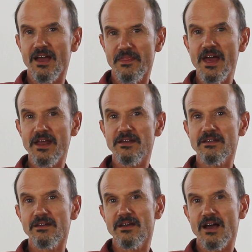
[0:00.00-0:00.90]
And
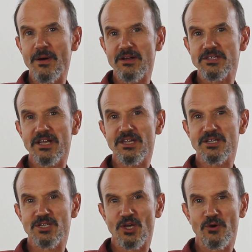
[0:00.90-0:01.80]
then, about 10
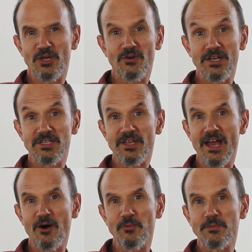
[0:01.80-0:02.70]
years ago, he created
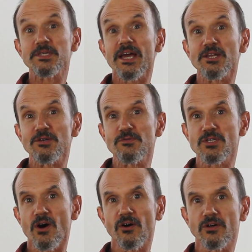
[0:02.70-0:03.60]
the album 10 New
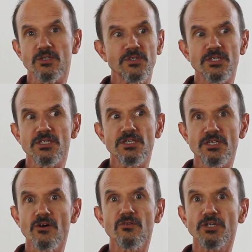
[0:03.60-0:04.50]
Songs, which is
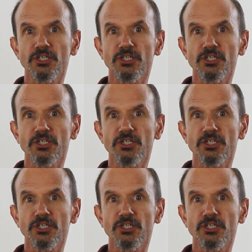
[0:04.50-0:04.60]
so